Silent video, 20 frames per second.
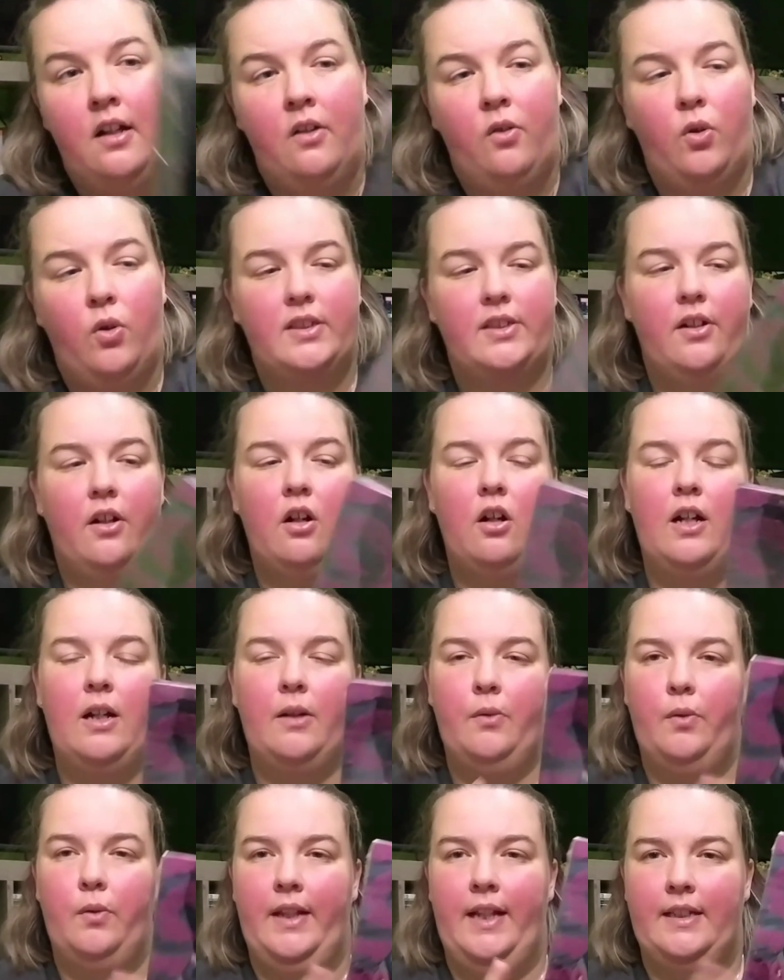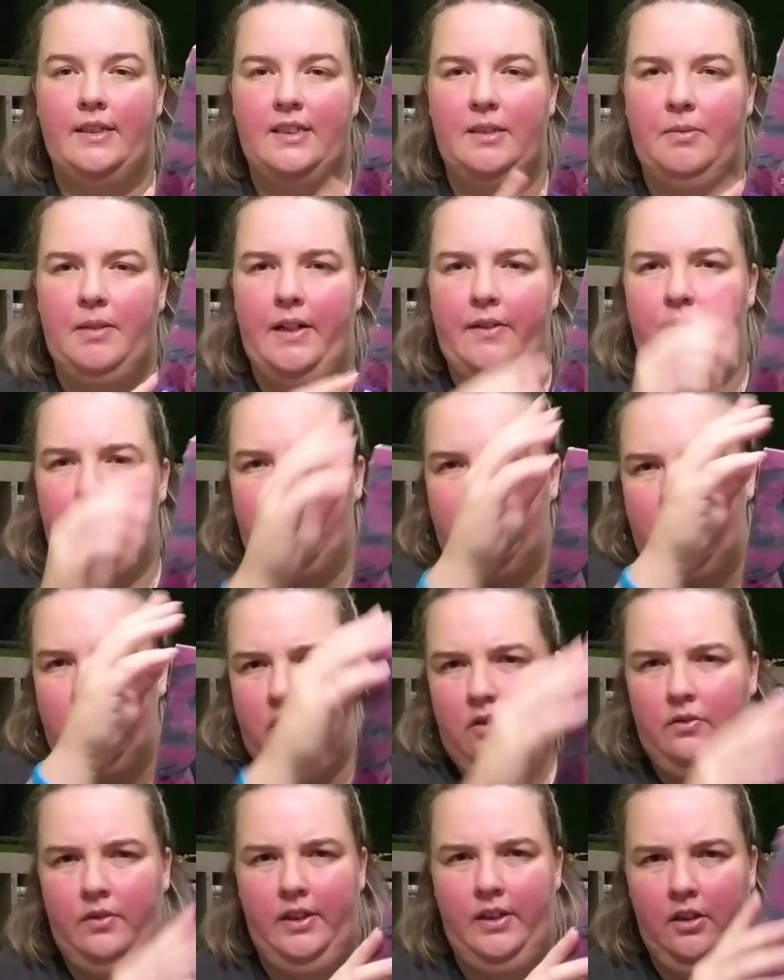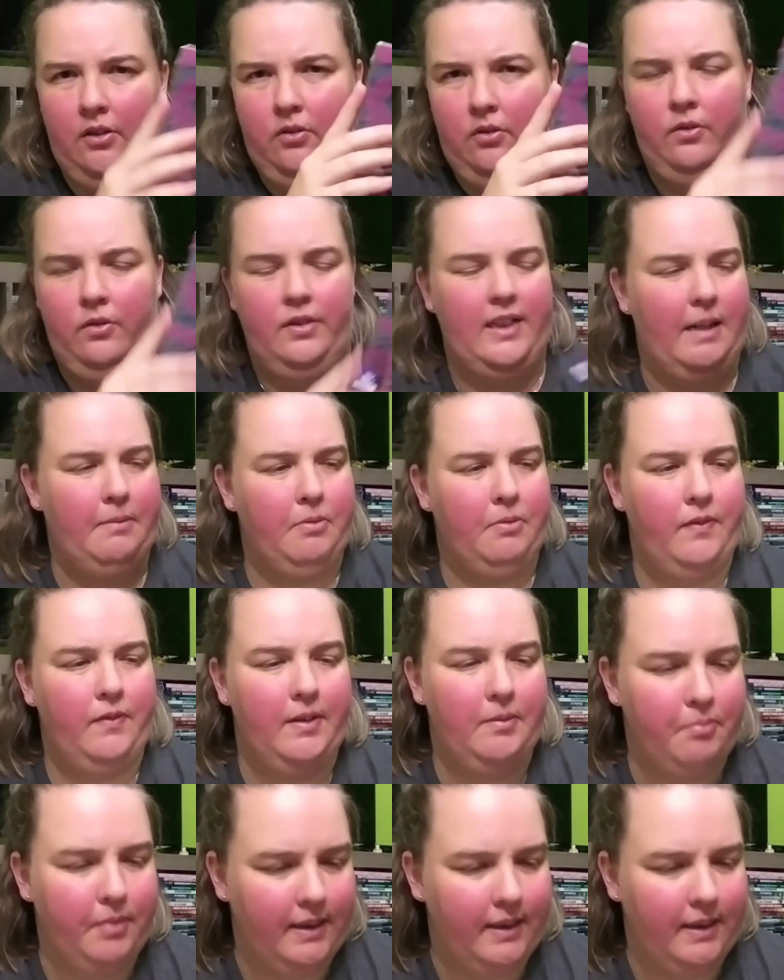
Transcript: of course, they're all coming with that subcover on you know on top of it.